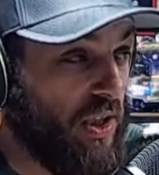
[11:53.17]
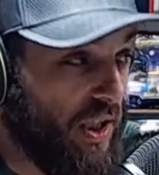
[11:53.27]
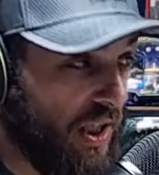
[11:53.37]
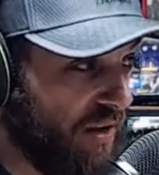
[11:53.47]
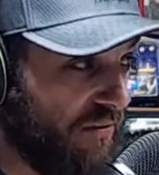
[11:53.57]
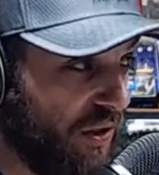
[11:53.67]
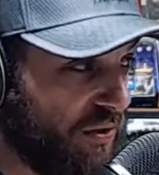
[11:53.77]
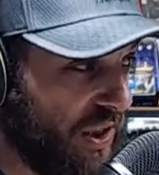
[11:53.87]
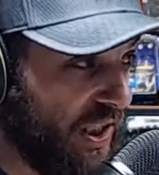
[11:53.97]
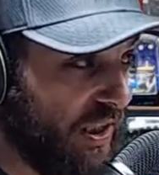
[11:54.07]

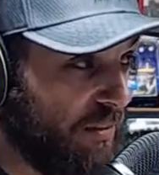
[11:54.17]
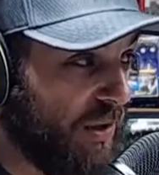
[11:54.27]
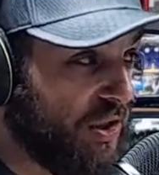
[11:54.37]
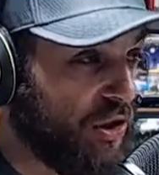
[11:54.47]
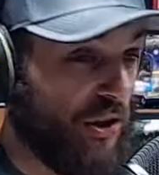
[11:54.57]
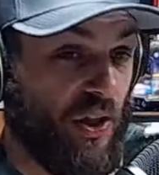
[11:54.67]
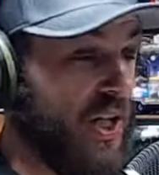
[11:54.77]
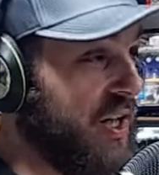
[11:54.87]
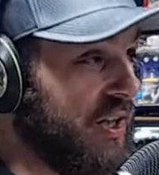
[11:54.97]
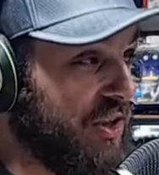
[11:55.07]
NFL team this year.
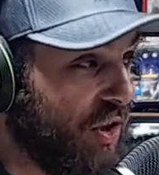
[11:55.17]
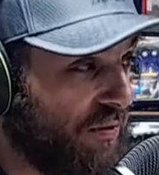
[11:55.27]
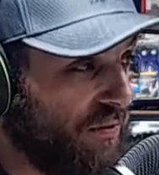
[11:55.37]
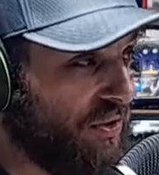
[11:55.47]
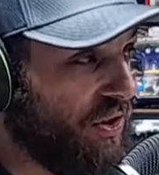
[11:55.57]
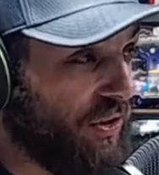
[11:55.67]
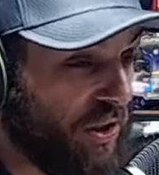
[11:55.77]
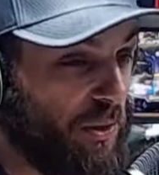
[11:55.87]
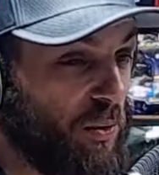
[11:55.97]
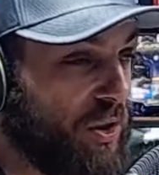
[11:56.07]
The Dolphins are going
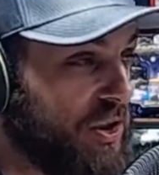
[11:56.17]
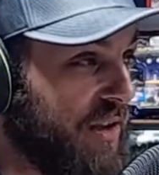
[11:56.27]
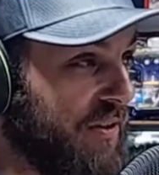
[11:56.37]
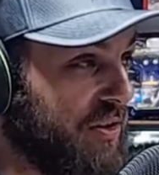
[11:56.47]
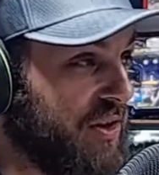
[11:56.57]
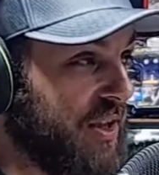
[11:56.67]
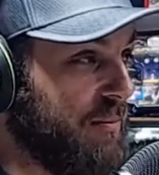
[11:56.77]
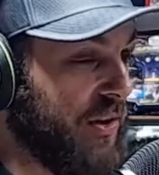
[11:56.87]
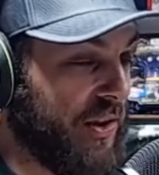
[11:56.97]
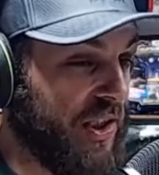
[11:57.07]
to be the worst NFL
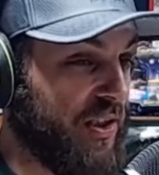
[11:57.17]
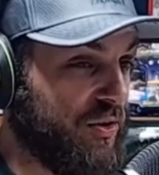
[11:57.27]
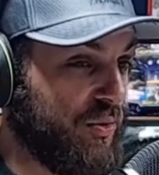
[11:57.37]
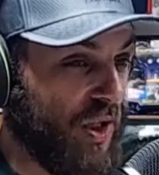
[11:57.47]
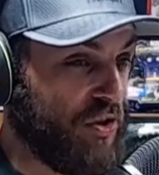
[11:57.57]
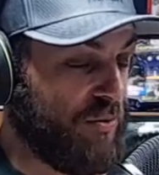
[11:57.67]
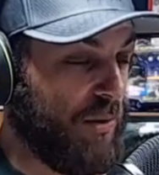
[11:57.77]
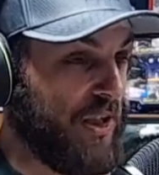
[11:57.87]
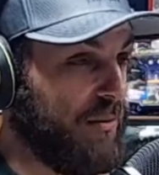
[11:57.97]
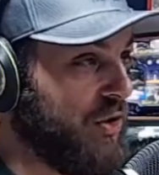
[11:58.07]
team. They're going to get crushed
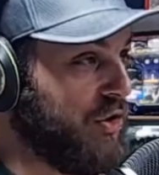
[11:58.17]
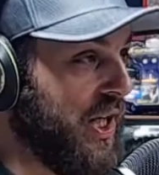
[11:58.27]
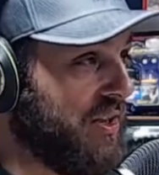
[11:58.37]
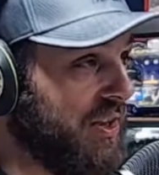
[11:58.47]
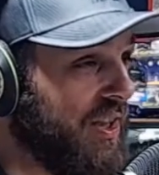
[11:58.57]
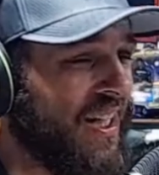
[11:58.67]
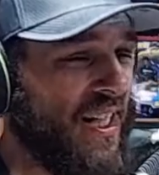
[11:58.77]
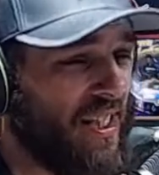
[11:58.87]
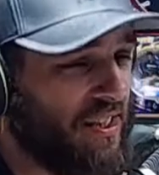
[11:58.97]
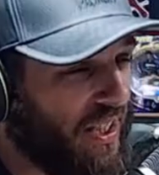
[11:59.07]
by Lamar Jackson.
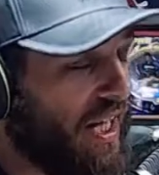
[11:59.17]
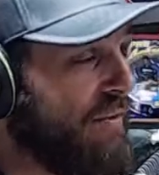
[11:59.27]
He's going to have